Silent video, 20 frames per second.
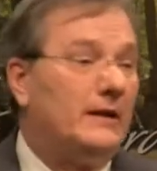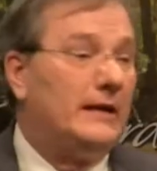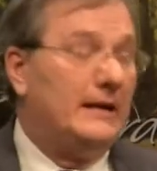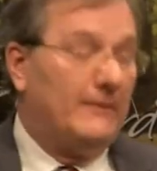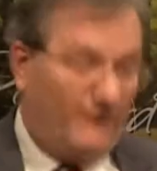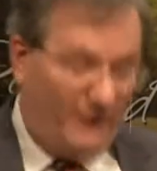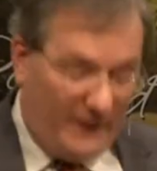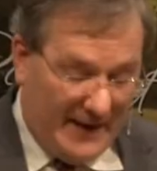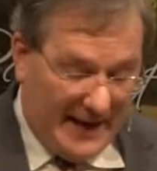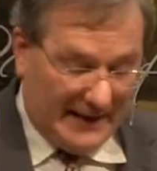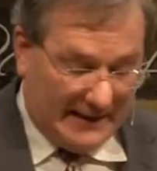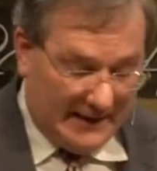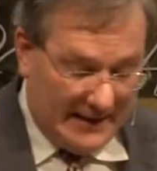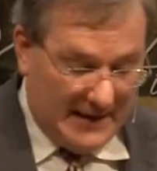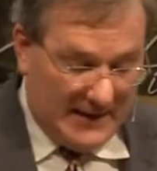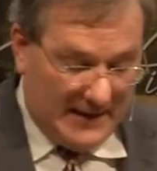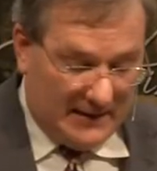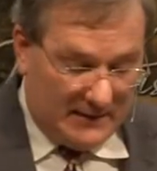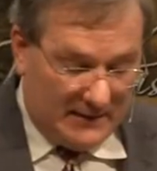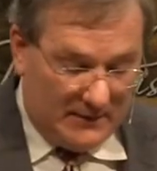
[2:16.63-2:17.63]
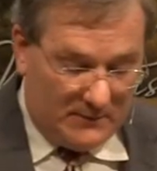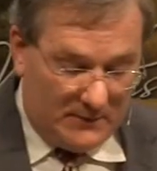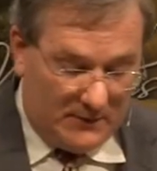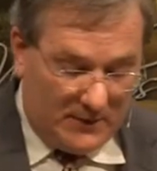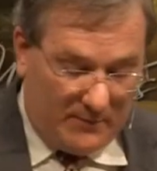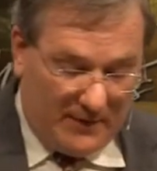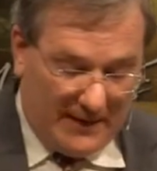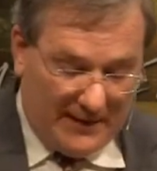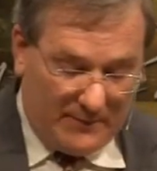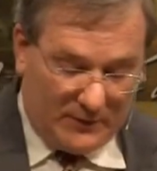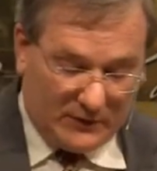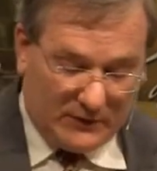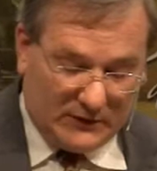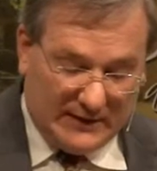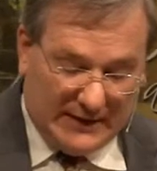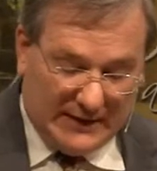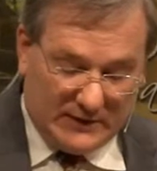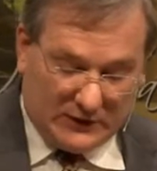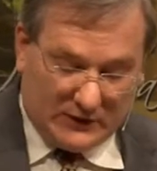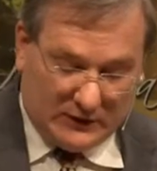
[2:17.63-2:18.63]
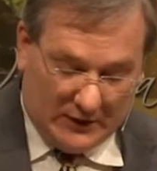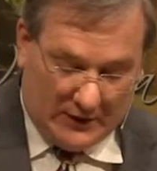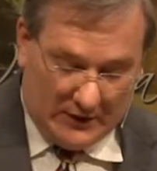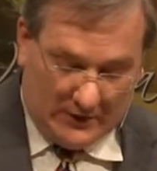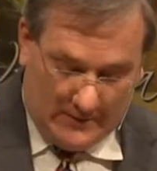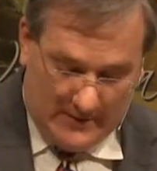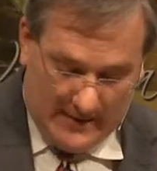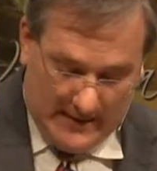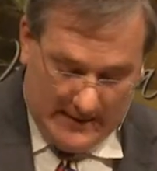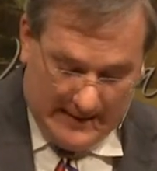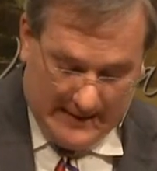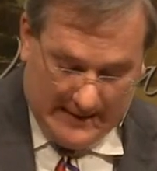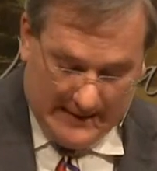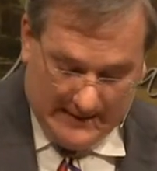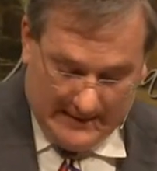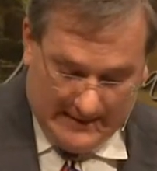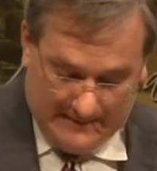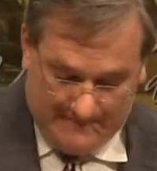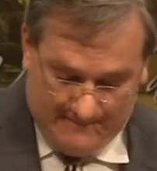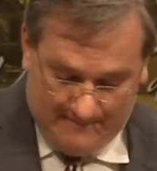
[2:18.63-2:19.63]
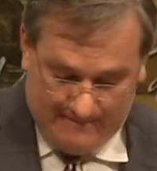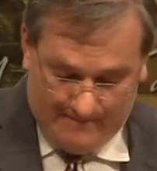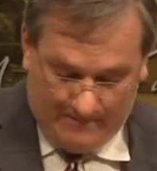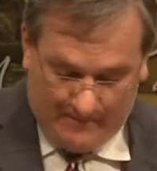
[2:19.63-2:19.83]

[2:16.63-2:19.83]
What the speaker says: In fact, the Bible says so in